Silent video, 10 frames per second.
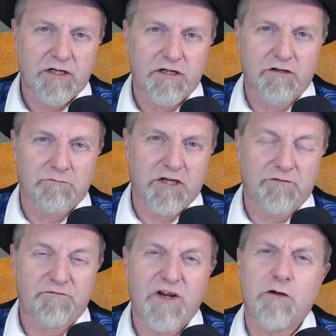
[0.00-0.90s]
You know, a
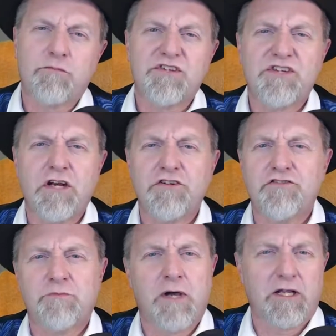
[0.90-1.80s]
fair percentage
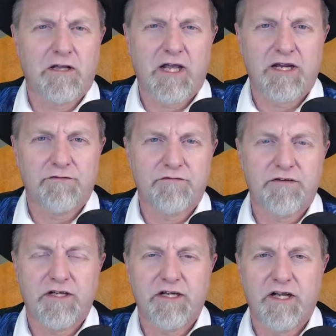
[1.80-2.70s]
of my life,
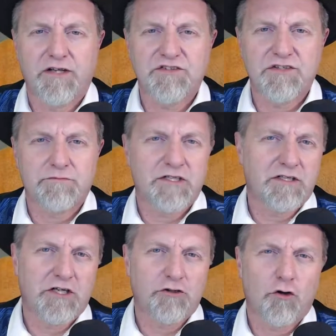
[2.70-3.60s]
they had something
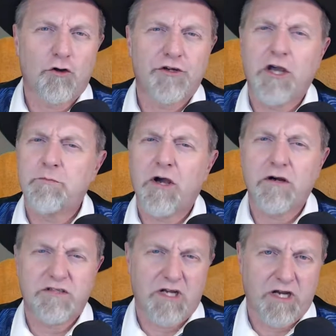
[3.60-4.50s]
they called
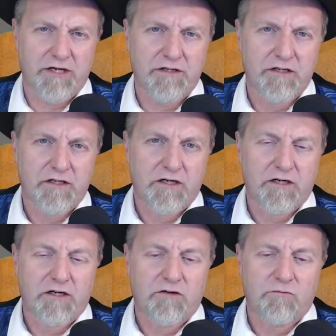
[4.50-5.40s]
apartheid,
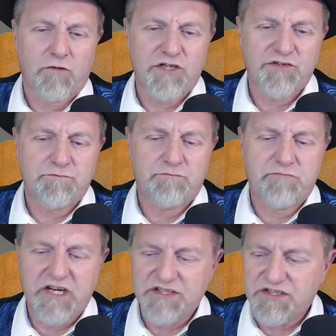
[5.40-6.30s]
which
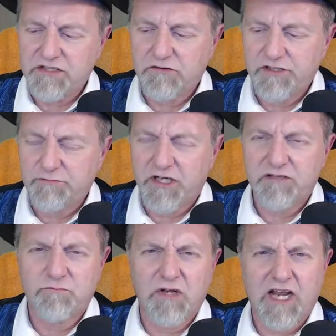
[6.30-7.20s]
basically
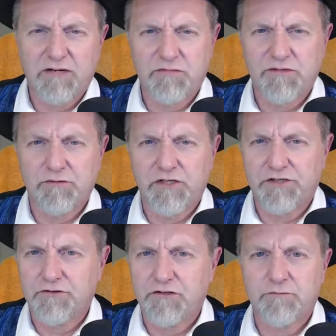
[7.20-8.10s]
made black people
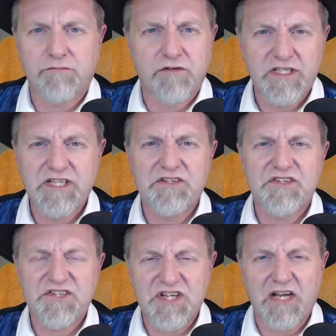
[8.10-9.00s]
into complete
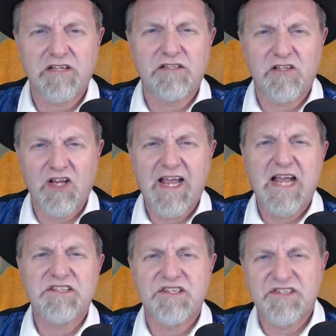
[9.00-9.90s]

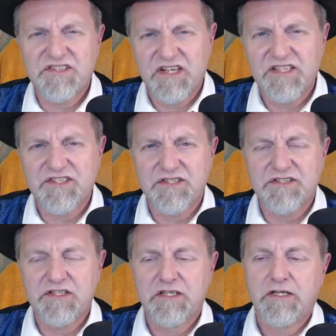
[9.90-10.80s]
second-class citizens.